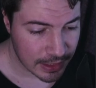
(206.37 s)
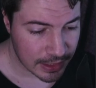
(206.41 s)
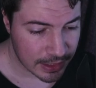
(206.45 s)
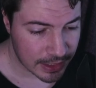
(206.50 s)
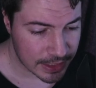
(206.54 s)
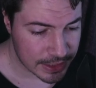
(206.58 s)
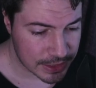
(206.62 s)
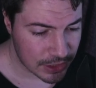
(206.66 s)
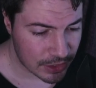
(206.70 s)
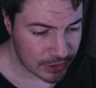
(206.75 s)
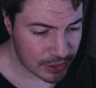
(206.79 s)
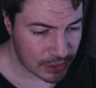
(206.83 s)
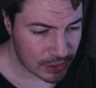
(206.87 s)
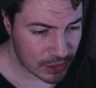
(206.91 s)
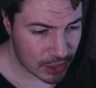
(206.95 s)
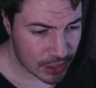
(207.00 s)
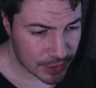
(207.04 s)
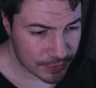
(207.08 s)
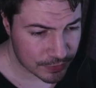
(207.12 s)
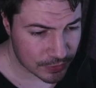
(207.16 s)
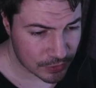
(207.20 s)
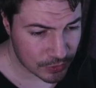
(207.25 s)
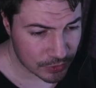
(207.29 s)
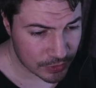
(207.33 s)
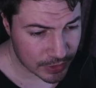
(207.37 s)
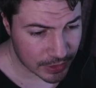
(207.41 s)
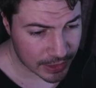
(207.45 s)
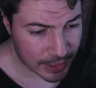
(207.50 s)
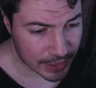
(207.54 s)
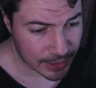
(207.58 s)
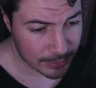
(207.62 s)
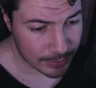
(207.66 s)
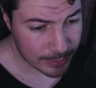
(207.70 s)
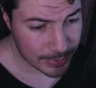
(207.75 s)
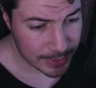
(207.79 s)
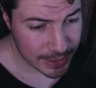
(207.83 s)
There's not a lot of good
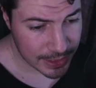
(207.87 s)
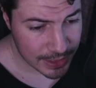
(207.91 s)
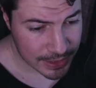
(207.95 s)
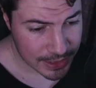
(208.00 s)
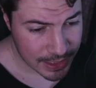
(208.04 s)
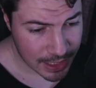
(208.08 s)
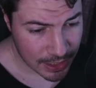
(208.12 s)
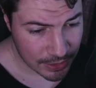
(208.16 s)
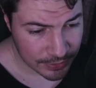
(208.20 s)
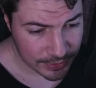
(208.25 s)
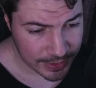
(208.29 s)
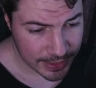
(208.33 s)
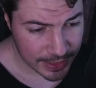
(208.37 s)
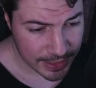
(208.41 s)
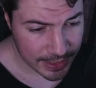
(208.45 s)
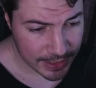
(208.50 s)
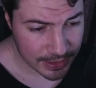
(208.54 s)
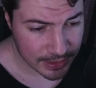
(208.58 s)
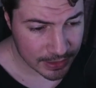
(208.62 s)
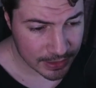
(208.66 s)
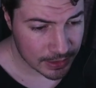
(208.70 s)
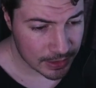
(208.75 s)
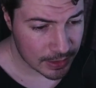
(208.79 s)
rapiers out there,